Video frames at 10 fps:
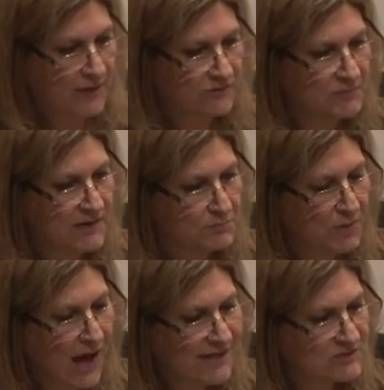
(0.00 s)
has made it
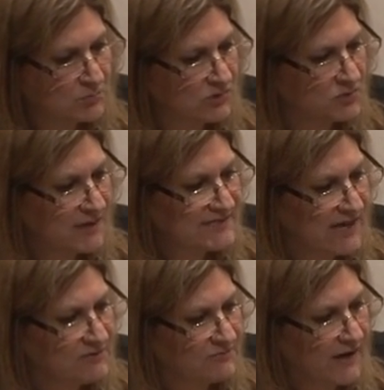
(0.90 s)
possible to
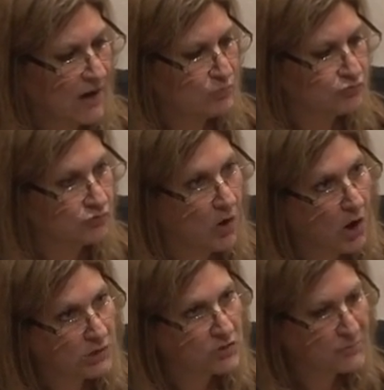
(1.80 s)
identify a
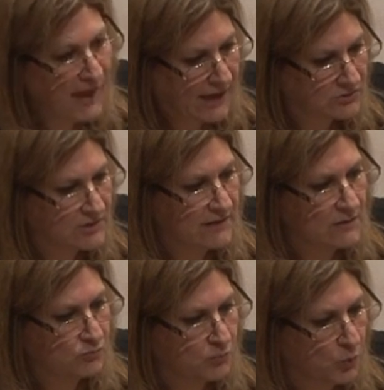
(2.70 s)
broader pattern in
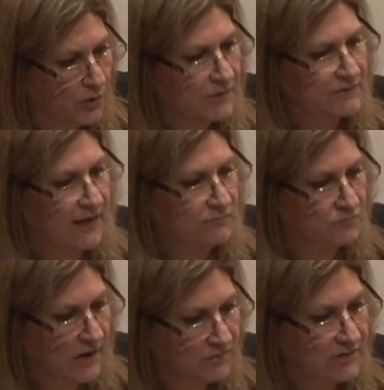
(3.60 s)
the work that
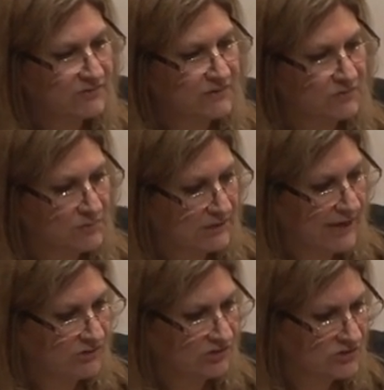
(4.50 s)
rhetorics of
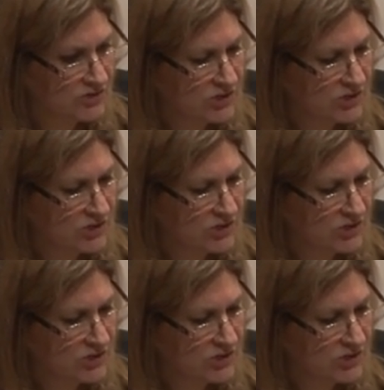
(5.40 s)
humiliation